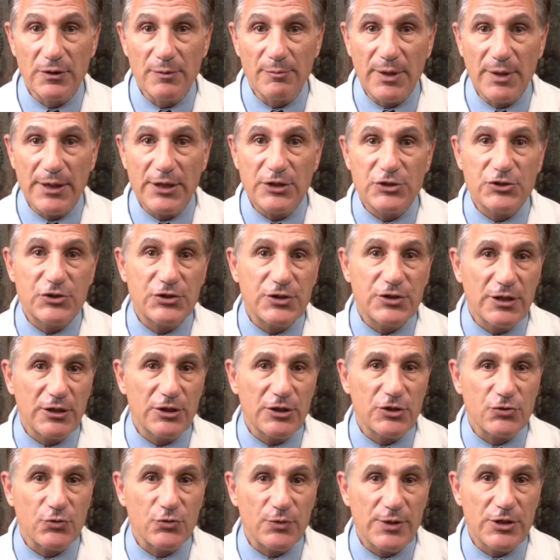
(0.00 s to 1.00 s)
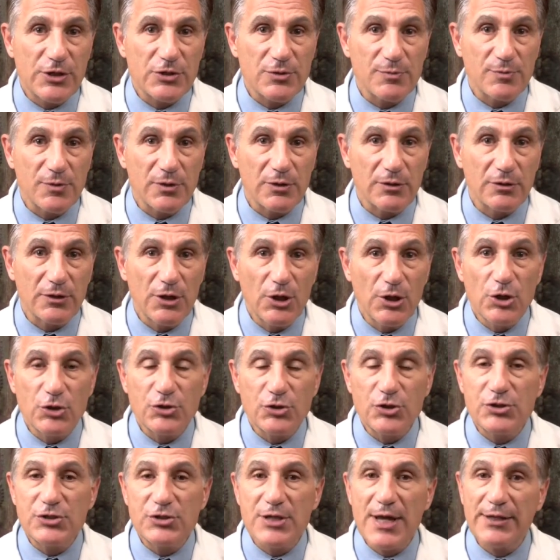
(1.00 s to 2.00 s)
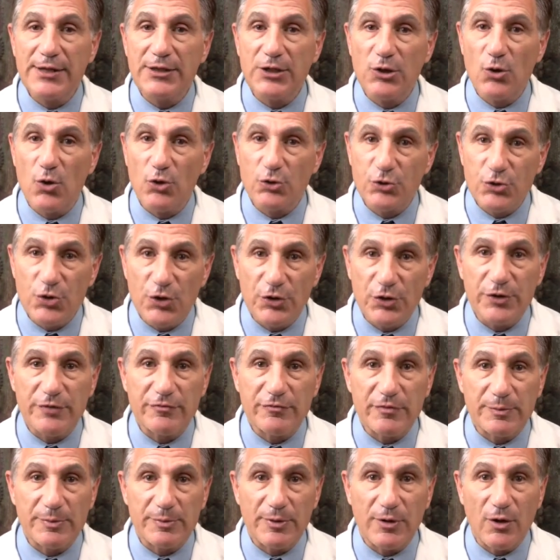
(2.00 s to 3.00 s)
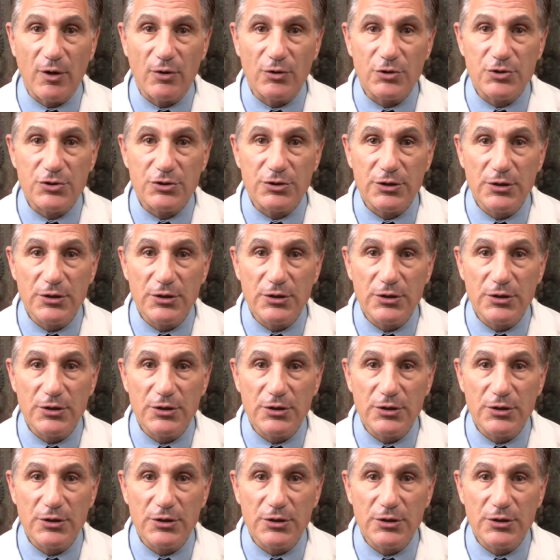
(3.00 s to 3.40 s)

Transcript: But it still is reasonable to take the alternative approach